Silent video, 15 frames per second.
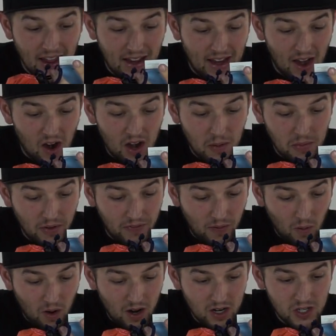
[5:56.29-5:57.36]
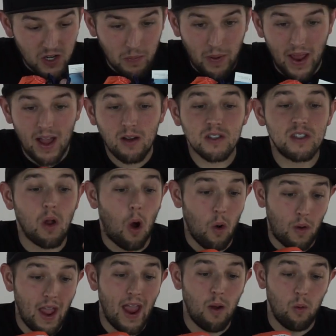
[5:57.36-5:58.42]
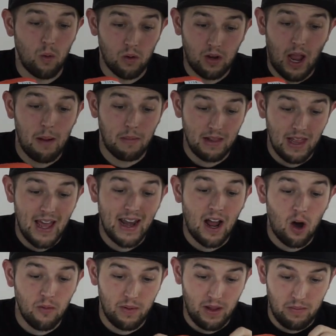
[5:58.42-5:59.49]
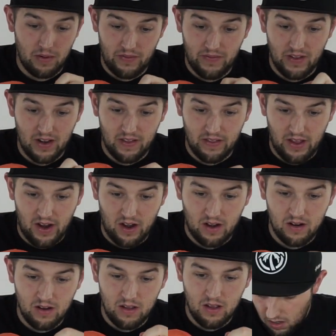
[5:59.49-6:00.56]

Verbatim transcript: can carry up to four hundred pounds. Okay, well, I'm glad I'll be able to fit in there.